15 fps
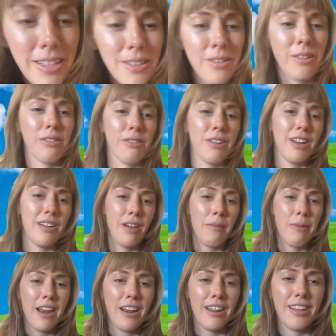to all three of our
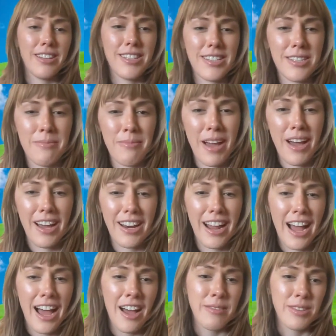panelists about
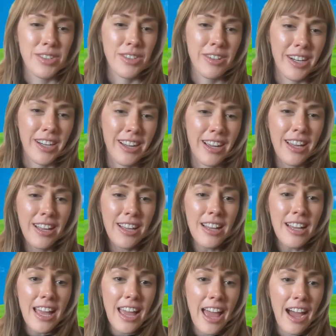during
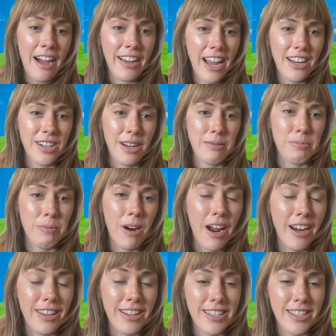our catch-ups
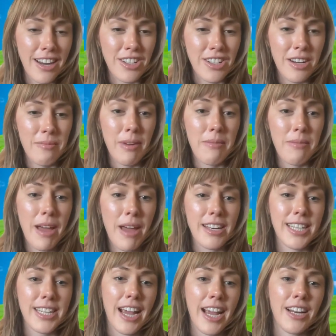prior to the session, but
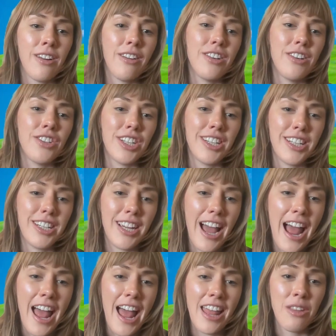about technology
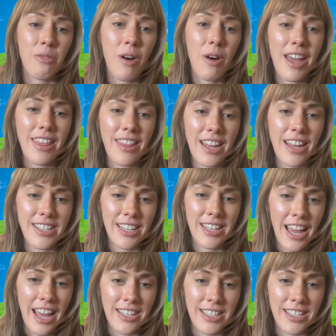and the way that that's
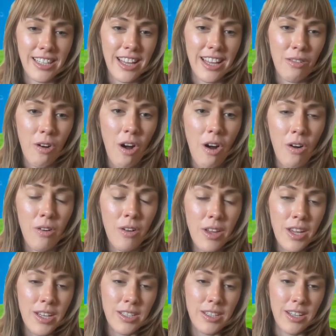enhancing their role.
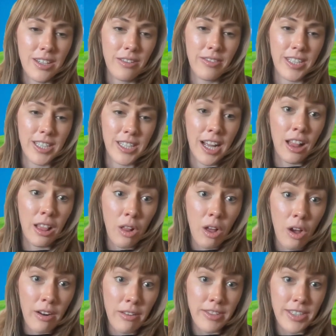So there's obviously a
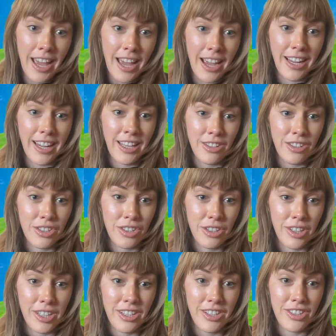lot of tech in the
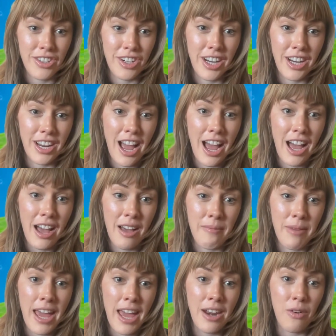sugar industry,
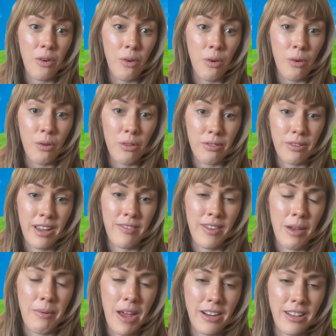and all three of
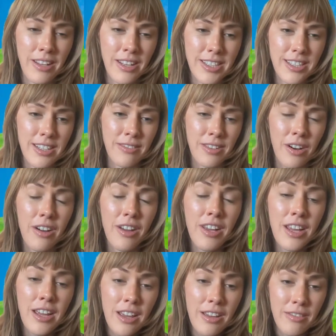our panelists have got
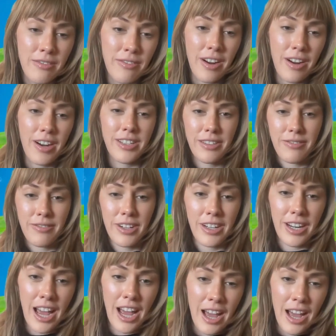very different